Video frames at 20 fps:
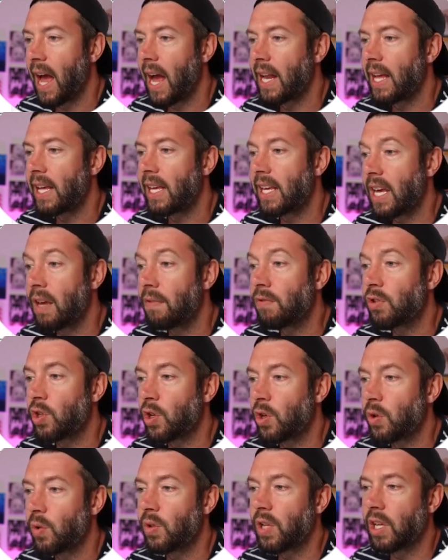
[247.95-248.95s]
and it gives
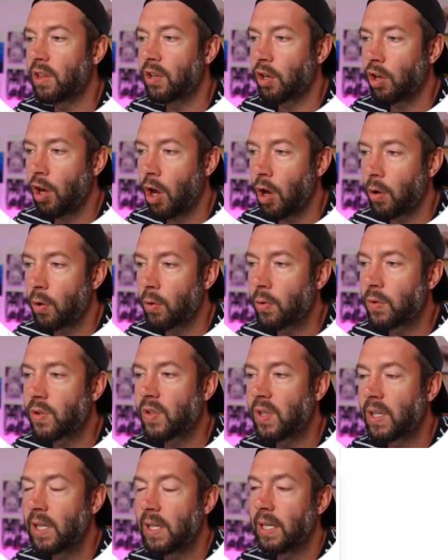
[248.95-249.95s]
you then the codes.